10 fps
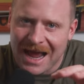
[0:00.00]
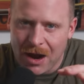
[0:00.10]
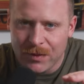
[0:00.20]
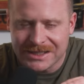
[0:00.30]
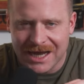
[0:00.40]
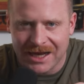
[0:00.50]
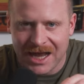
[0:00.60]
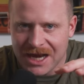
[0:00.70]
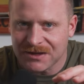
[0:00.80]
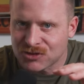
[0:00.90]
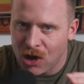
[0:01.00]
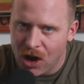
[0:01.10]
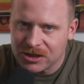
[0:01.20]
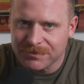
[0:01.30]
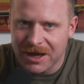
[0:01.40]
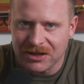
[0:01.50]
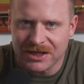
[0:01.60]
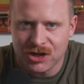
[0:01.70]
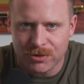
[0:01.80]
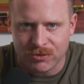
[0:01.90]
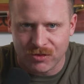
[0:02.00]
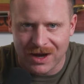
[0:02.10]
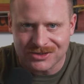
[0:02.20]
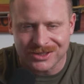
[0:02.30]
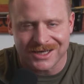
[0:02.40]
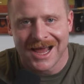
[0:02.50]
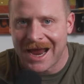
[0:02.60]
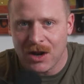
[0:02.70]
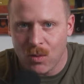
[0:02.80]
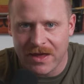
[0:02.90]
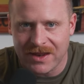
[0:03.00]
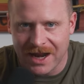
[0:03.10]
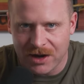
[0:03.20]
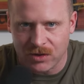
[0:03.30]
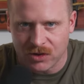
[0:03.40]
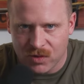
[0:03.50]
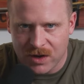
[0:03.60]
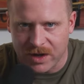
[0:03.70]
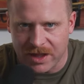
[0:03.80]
and how he kind of talked about linear progression in a way that I don't agree